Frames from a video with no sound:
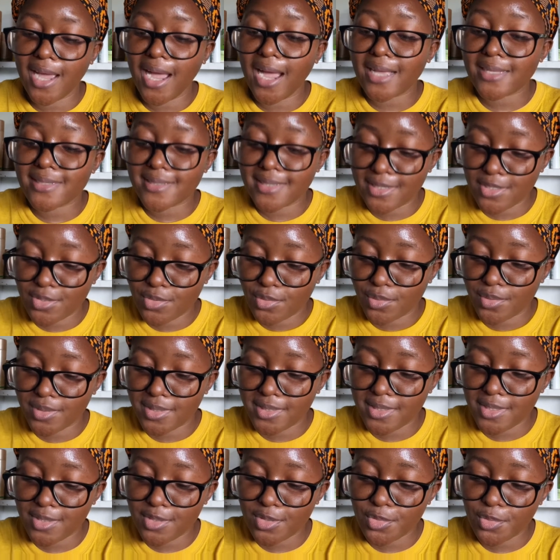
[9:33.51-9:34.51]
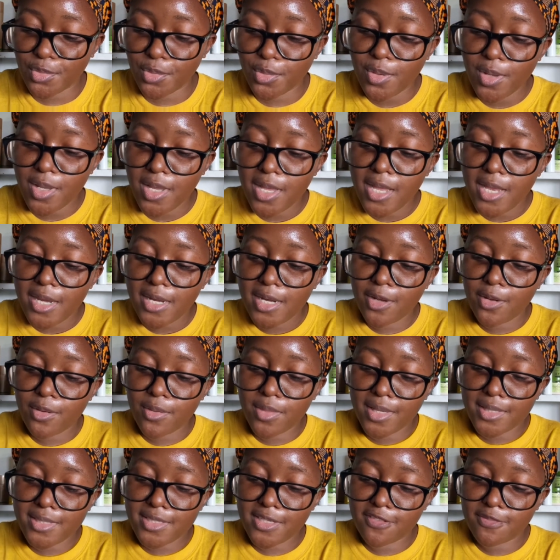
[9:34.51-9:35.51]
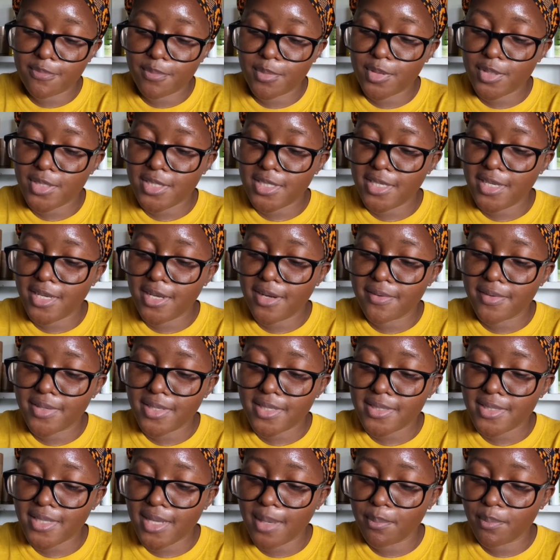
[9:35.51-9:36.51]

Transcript: accessories, so now that I've bought earrings,